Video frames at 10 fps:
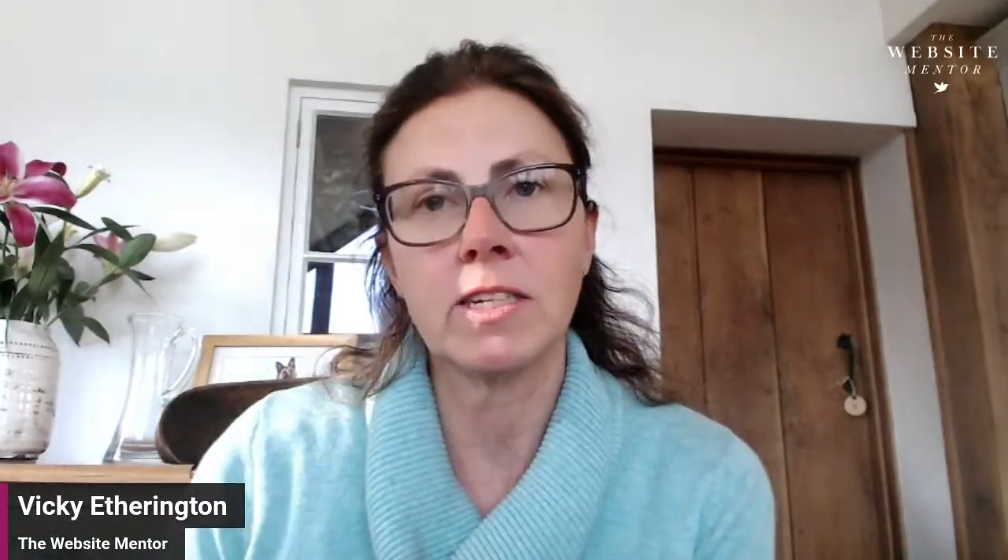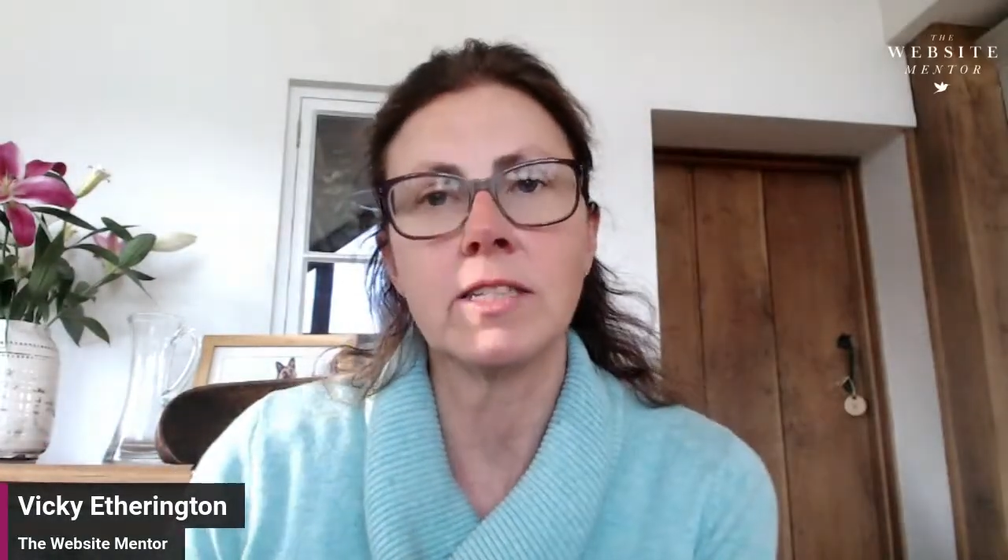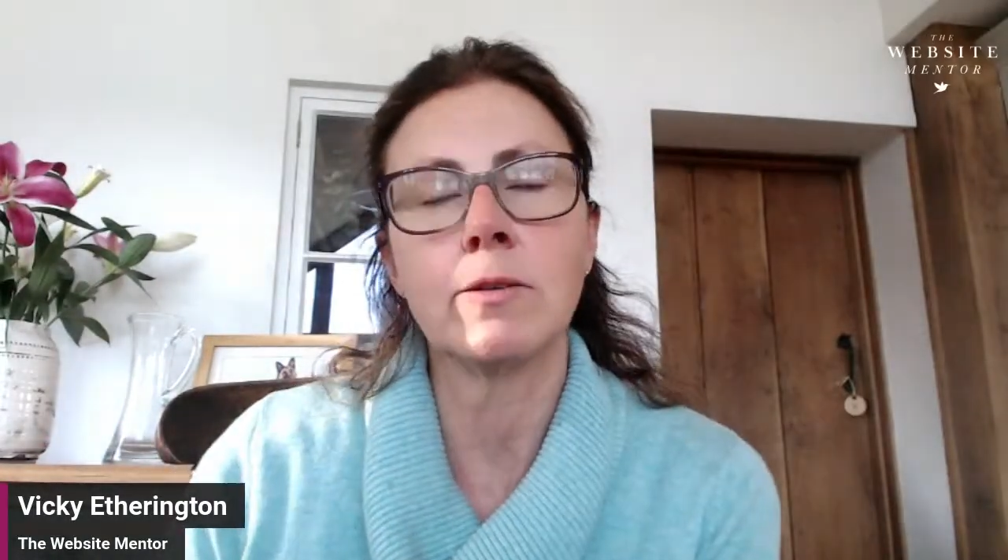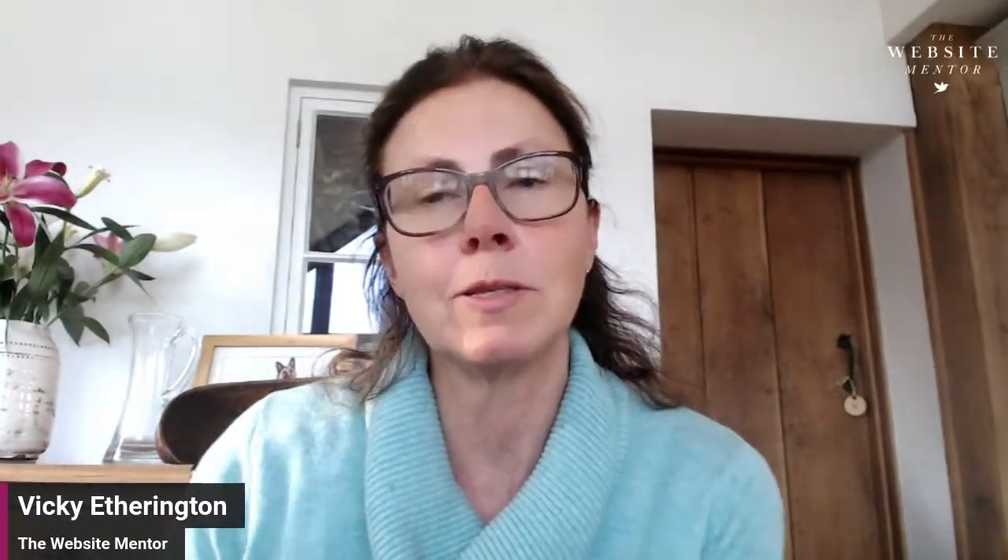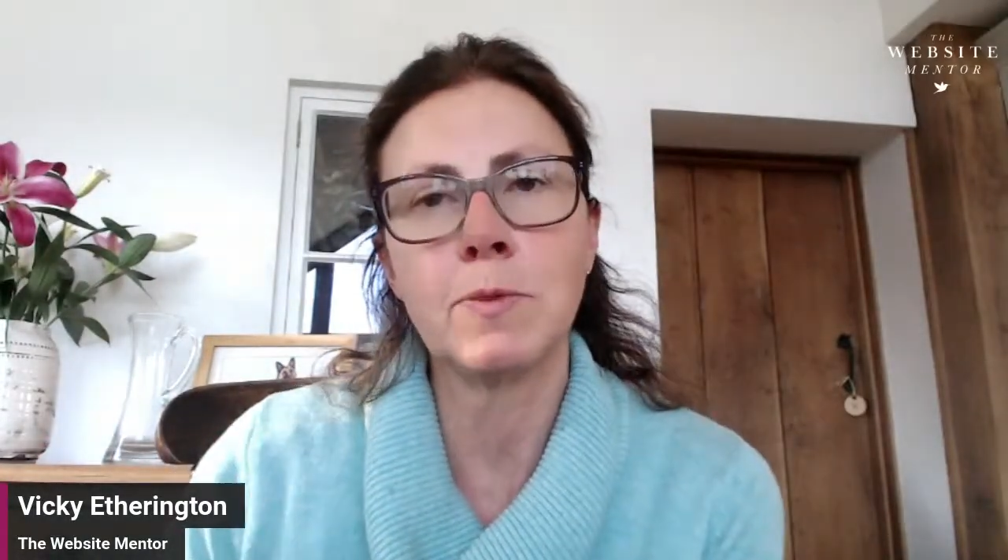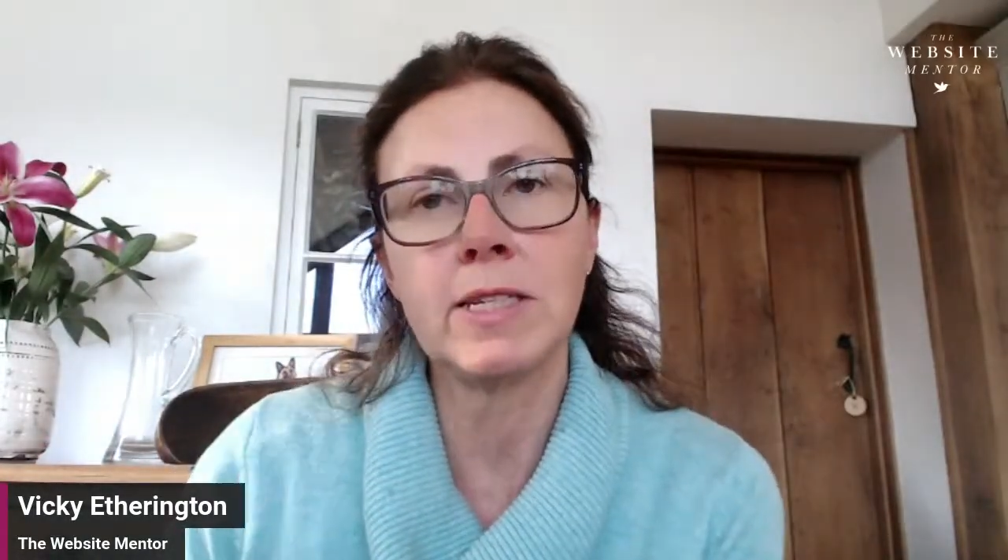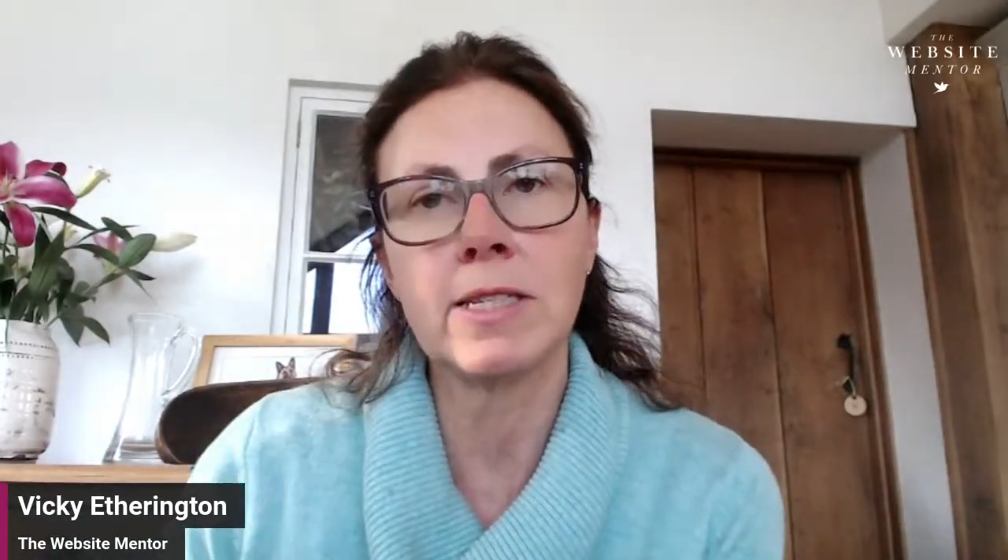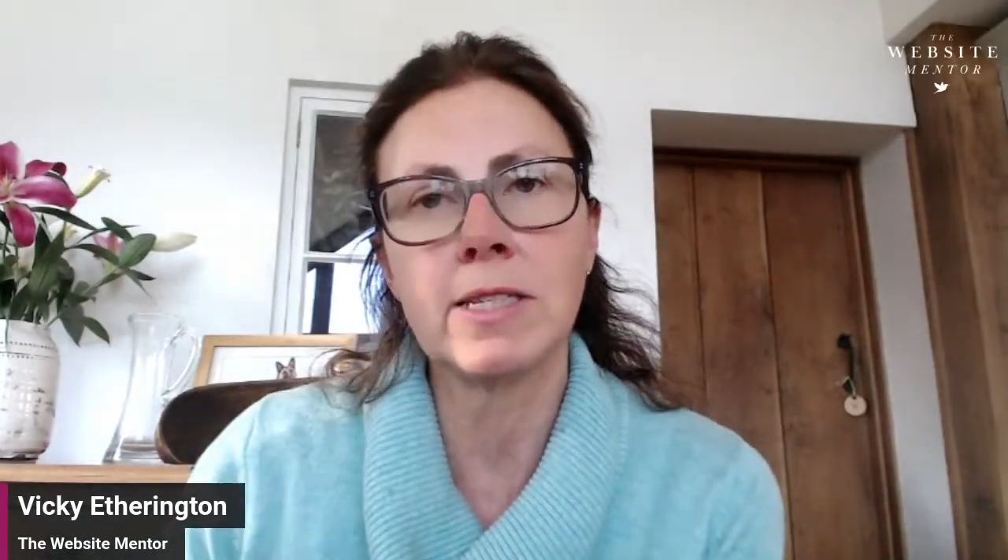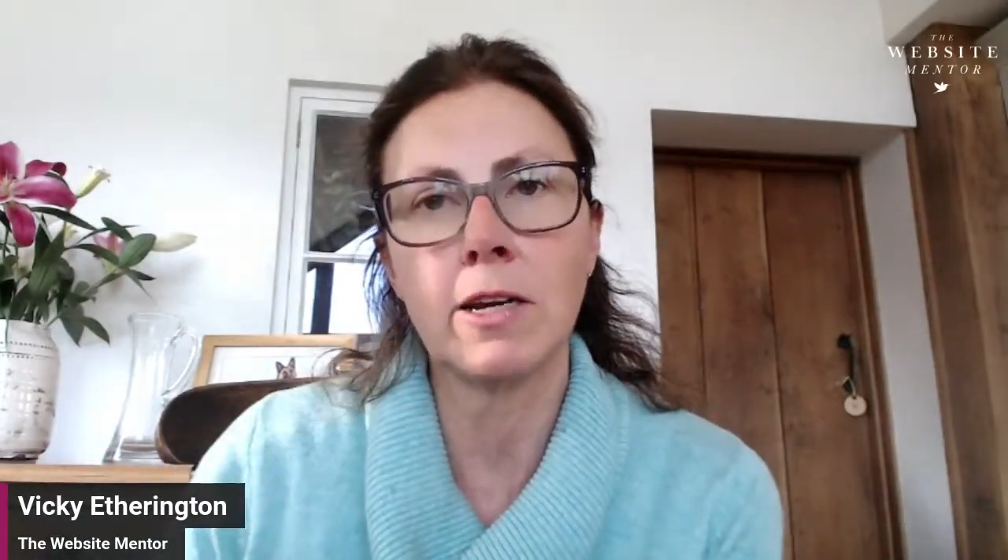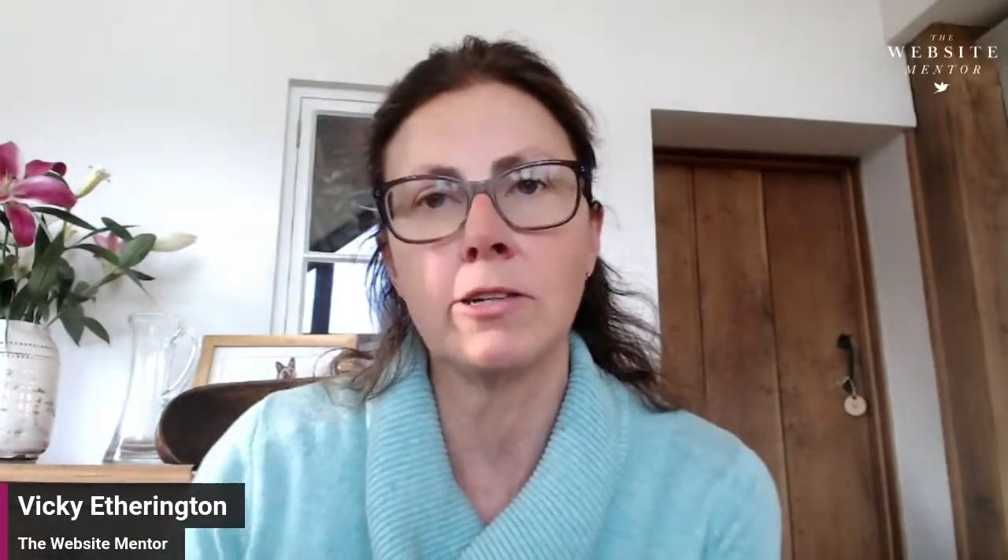So it speeds
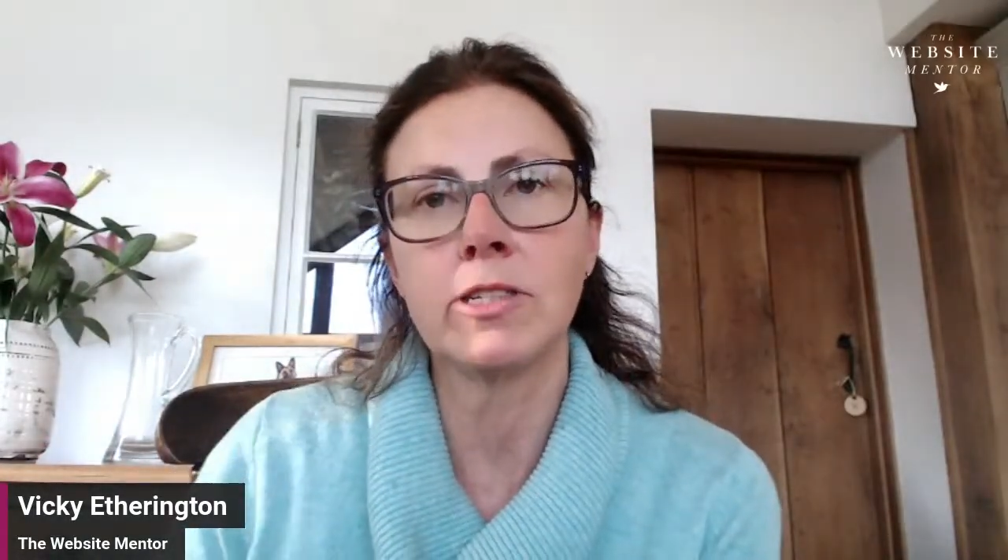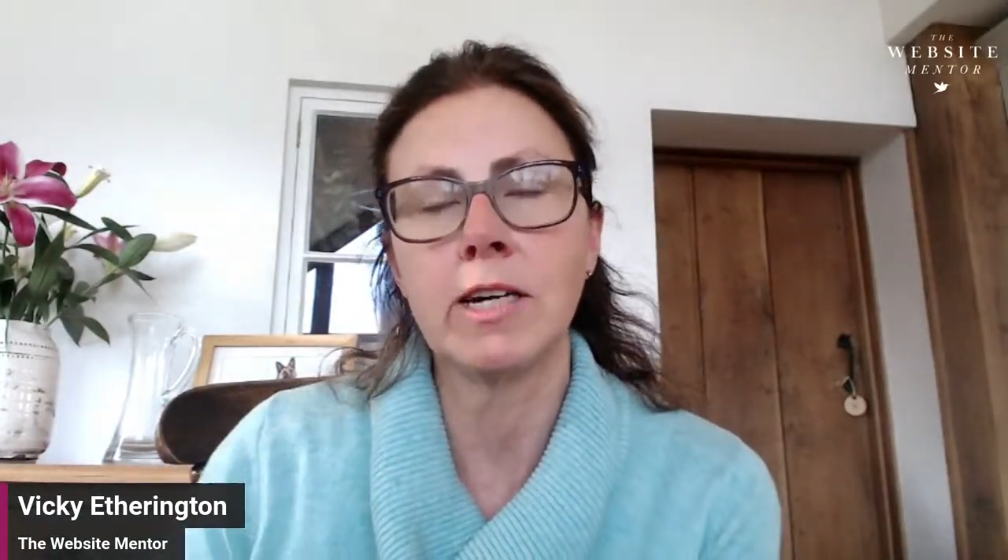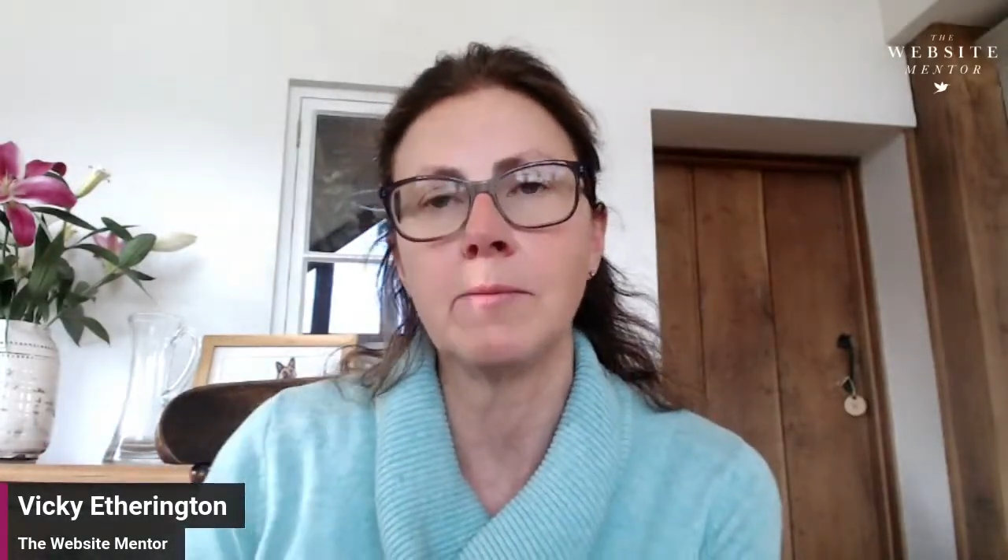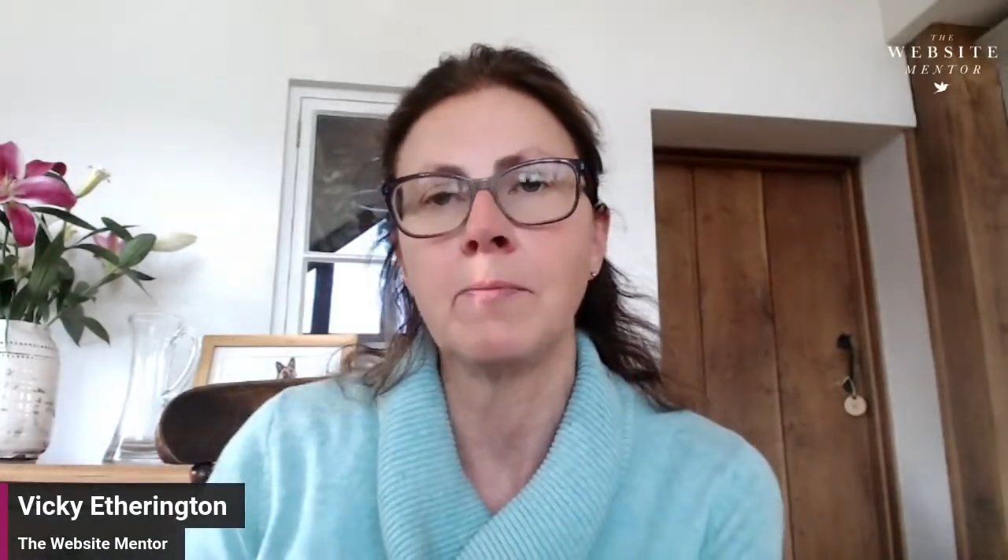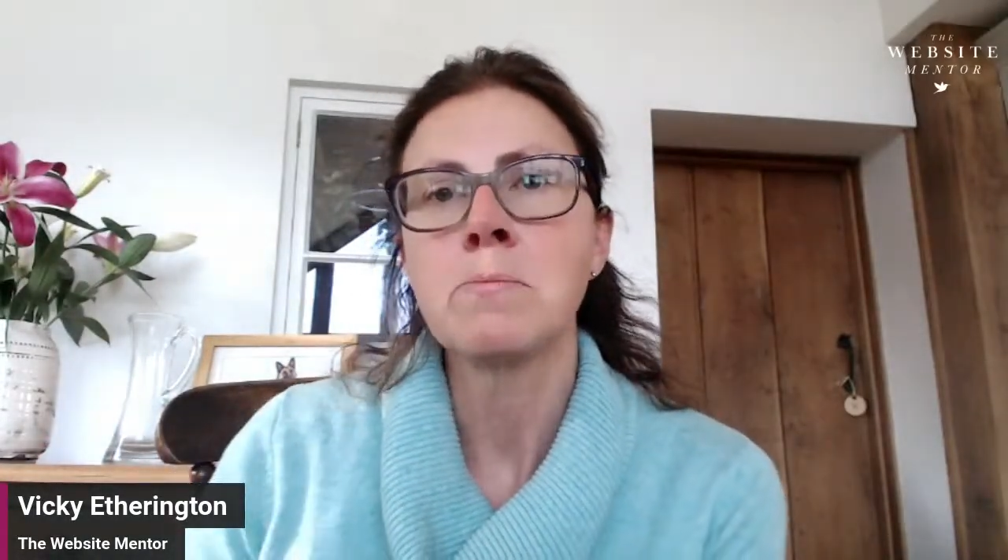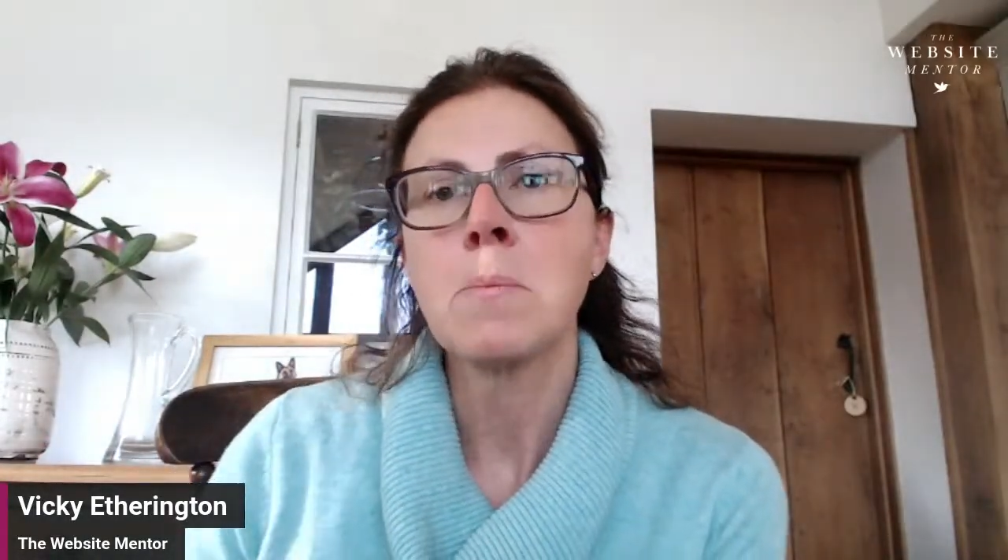up the load time.